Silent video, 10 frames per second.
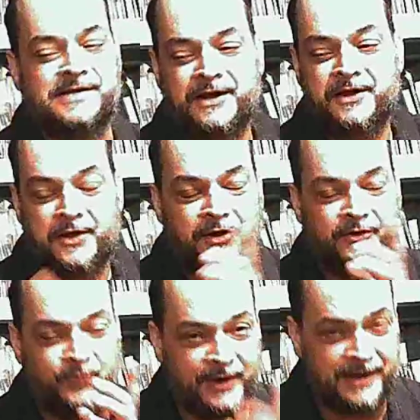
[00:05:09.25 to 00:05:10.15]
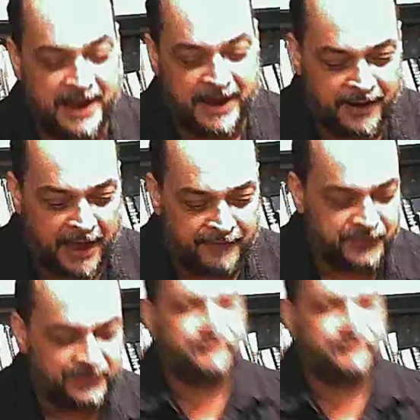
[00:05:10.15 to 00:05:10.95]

Because one day, after 7 months